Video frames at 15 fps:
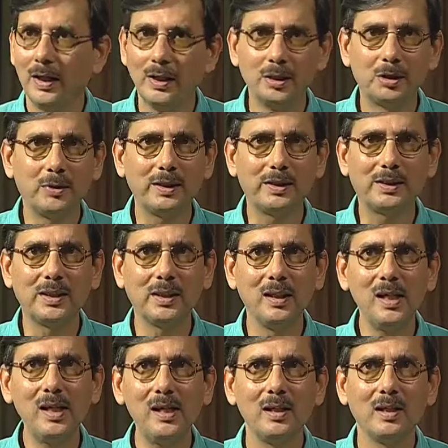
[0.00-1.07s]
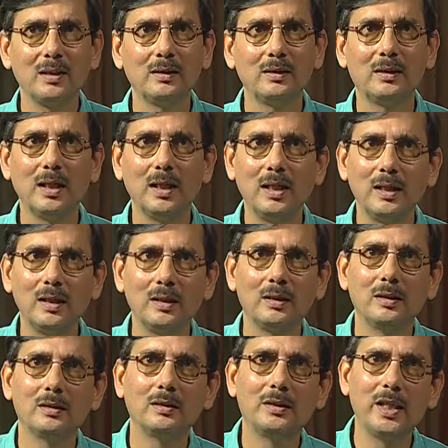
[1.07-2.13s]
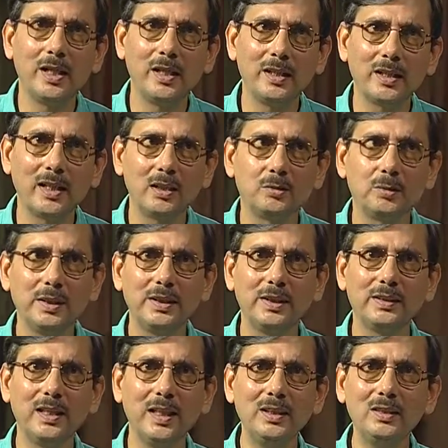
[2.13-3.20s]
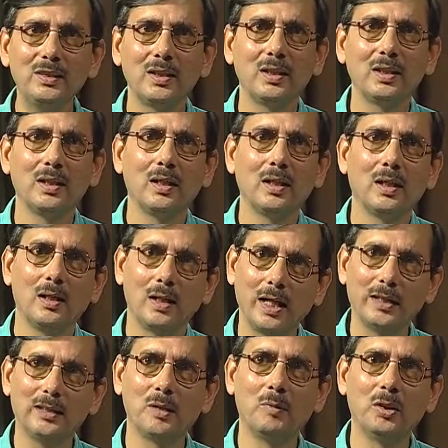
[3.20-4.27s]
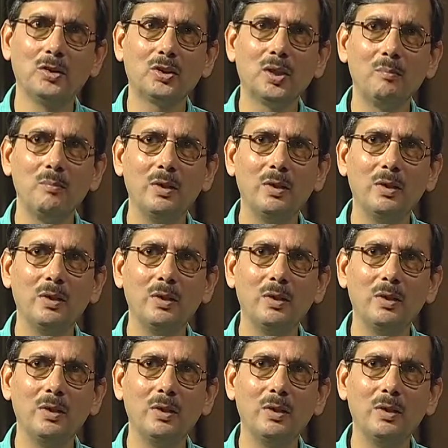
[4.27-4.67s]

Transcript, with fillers: Interestingly, the theoretical treatises like the Manu